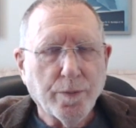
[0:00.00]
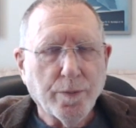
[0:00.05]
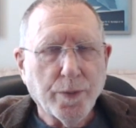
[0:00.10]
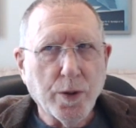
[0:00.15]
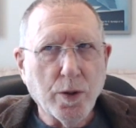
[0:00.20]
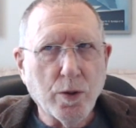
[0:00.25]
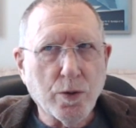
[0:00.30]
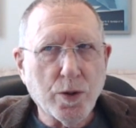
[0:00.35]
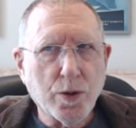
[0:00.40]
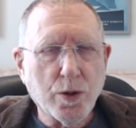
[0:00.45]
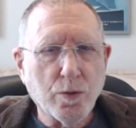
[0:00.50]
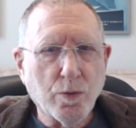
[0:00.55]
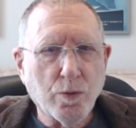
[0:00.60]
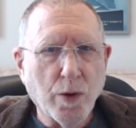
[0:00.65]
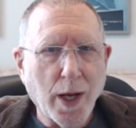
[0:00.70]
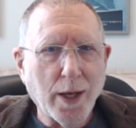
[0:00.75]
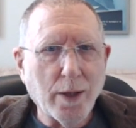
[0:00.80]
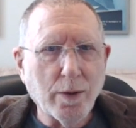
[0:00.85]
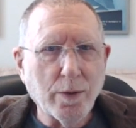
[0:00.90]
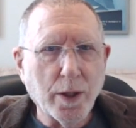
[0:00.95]
your
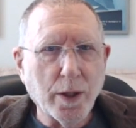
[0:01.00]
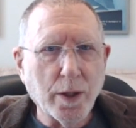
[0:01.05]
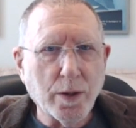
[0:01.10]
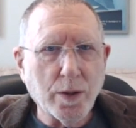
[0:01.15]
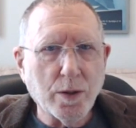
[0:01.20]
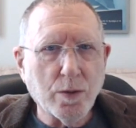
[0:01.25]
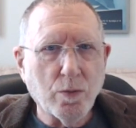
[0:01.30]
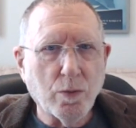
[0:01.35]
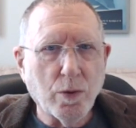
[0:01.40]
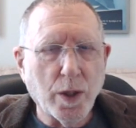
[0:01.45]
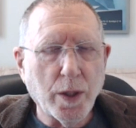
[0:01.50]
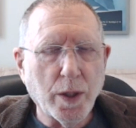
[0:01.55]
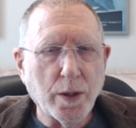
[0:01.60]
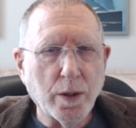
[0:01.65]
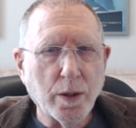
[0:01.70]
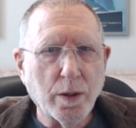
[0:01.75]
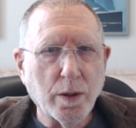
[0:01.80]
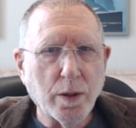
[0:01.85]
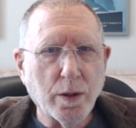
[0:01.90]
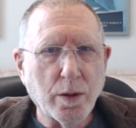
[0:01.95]
surroundings
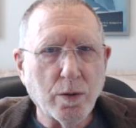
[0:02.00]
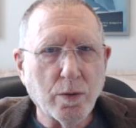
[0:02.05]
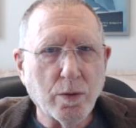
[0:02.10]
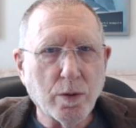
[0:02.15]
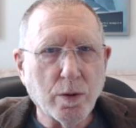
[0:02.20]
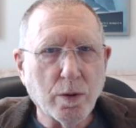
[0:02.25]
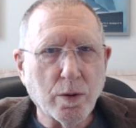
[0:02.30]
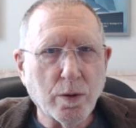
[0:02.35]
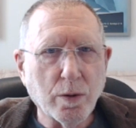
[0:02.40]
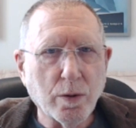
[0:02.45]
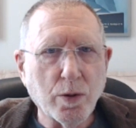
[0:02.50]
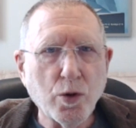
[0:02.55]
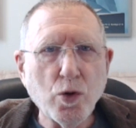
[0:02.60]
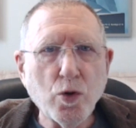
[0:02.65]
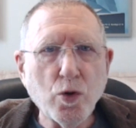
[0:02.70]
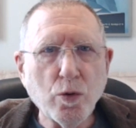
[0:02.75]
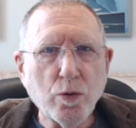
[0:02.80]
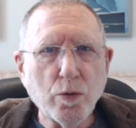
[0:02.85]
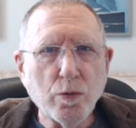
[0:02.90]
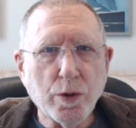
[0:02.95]
when you're
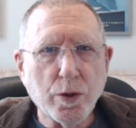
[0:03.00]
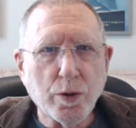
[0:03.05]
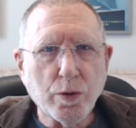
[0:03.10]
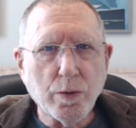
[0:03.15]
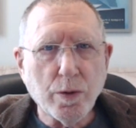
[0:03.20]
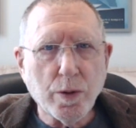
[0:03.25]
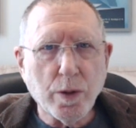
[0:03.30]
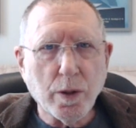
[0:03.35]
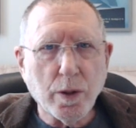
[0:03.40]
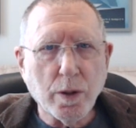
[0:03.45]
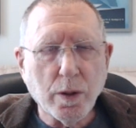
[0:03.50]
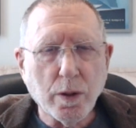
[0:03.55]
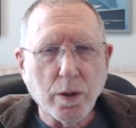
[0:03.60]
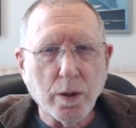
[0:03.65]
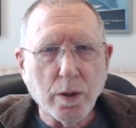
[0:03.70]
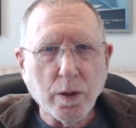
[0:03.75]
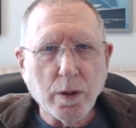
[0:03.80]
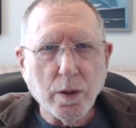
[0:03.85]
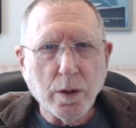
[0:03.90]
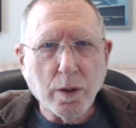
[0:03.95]
new to
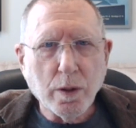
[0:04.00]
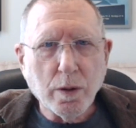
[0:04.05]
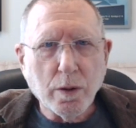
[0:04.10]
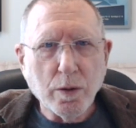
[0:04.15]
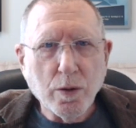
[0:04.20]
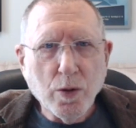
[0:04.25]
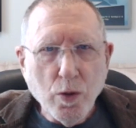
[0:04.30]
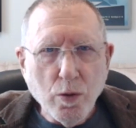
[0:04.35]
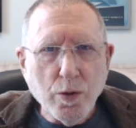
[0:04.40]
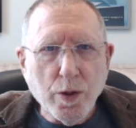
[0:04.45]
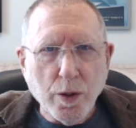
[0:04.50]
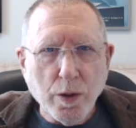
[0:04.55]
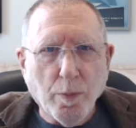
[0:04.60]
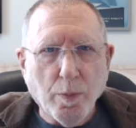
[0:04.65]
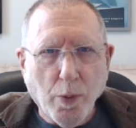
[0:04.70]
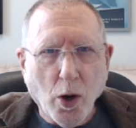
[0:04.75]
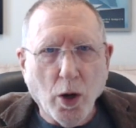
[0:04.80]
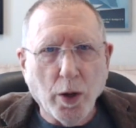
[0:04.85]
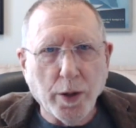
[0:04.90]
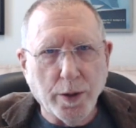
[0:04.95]
the
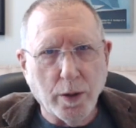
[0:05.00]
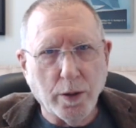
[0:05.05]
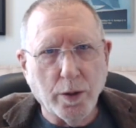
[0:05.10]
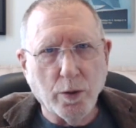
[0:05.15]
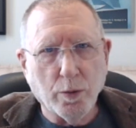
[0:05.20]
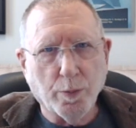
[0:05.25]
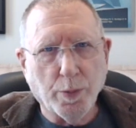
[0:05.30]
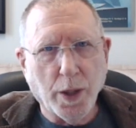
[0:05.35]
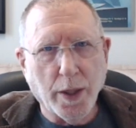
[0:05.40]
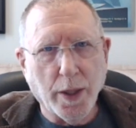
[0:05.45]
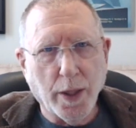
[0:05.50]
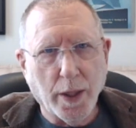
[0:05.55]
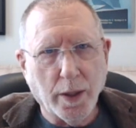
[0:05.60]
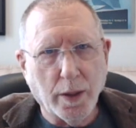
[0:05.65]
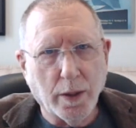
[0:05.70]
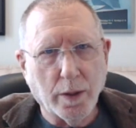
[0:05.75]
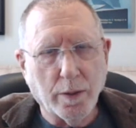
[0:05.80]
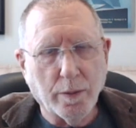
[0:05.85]
part that you're playing.